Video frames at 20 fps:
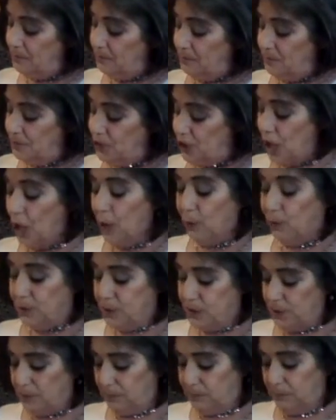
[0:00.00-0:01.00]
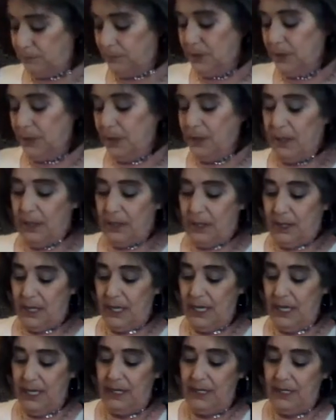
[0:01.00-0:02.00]
jokes.
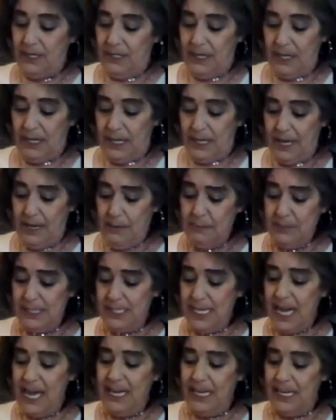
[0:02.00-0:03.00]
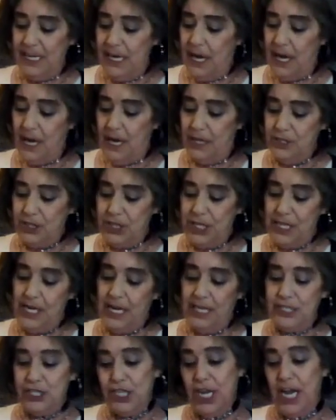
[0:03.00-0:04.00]
And him saying,
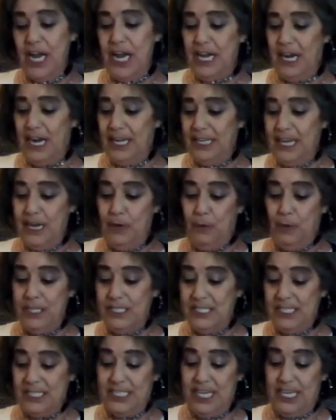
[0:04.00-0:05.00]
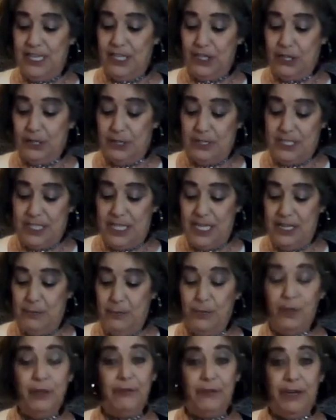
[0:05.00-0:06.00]
G.I. Jane, I can't wait to see the
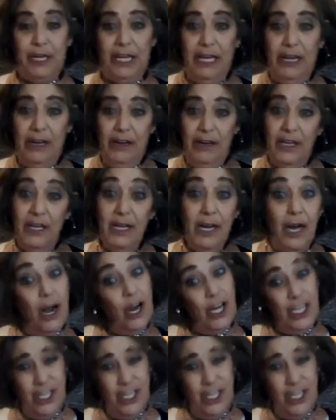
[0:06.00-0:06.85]
movie. Are you